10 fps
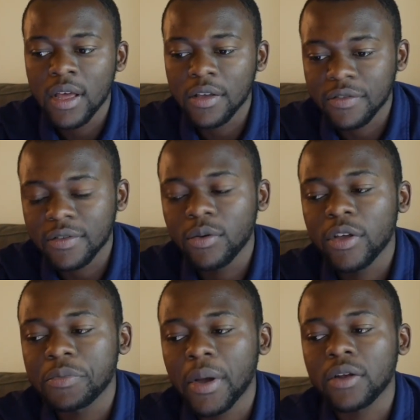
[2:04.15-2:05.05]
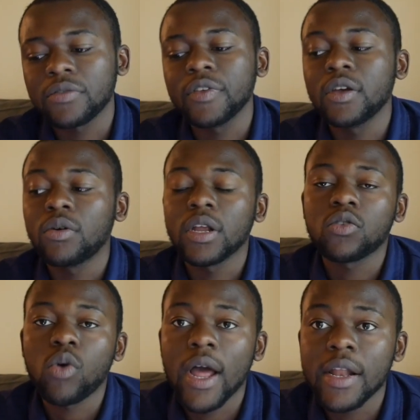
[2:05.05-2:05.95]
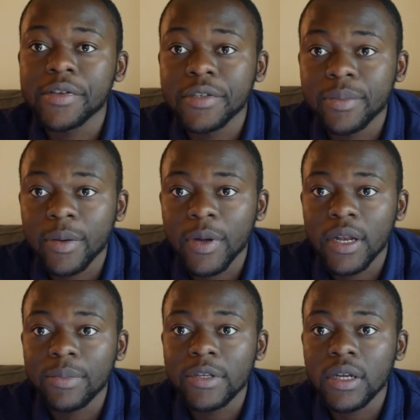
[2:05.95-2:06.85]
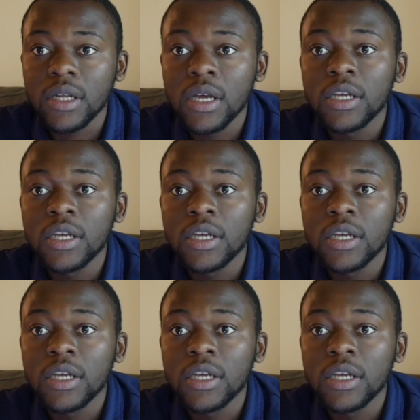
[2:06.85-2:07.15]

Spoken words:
as still as part of Econet Wireless Zimbabwe Limited.